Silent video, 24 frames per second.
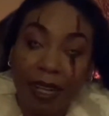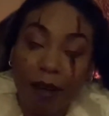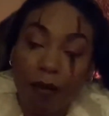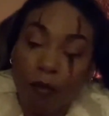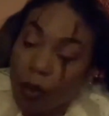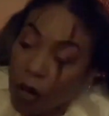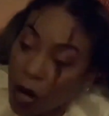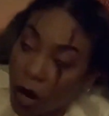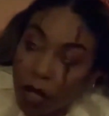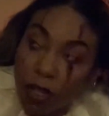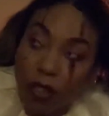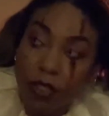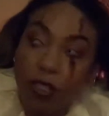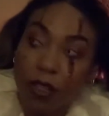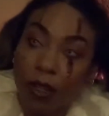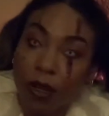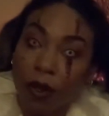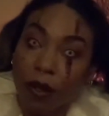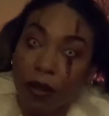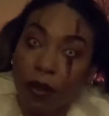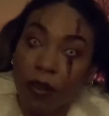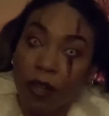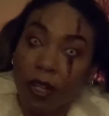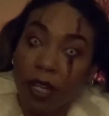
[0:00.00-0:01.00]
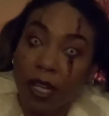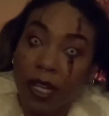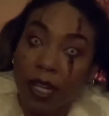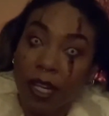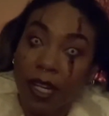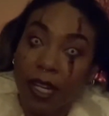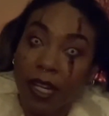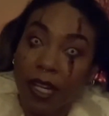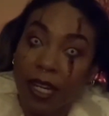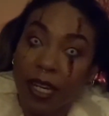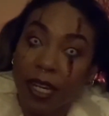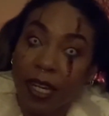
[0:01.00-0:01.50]
But also,
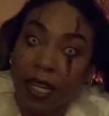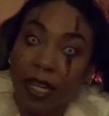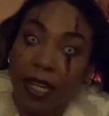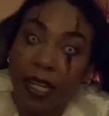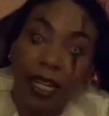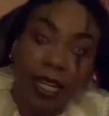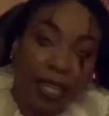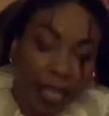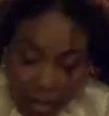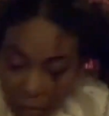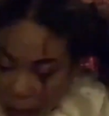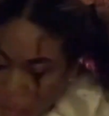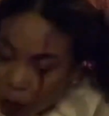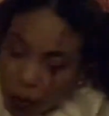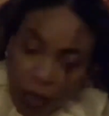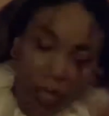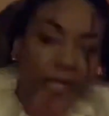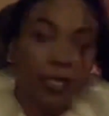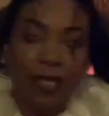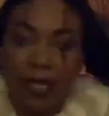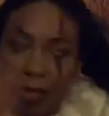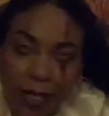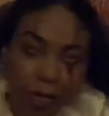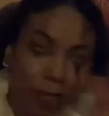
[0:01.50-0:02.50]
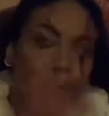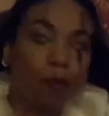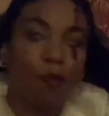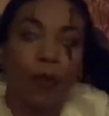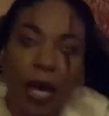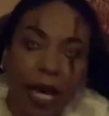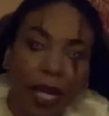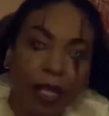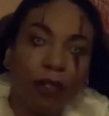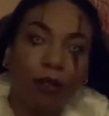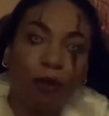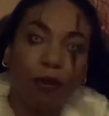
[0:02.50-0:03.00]
can we
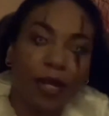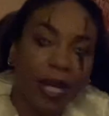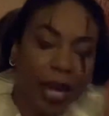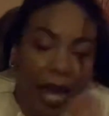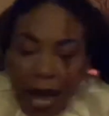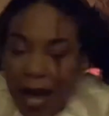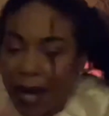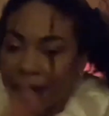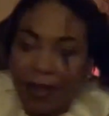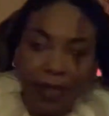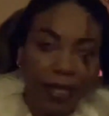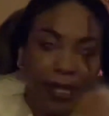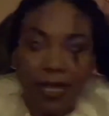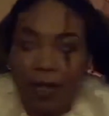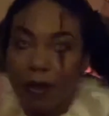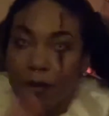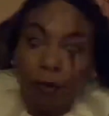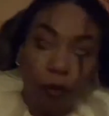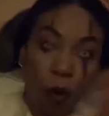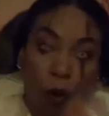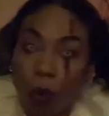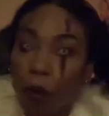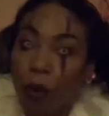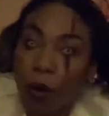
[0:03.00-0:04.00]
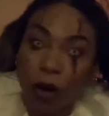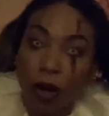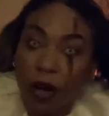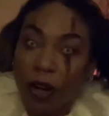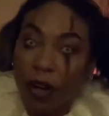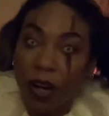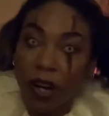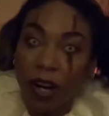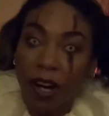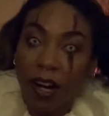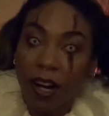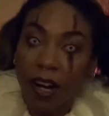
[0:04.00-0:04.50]
suspend reality
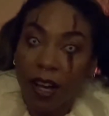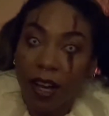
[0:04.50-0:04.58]
more?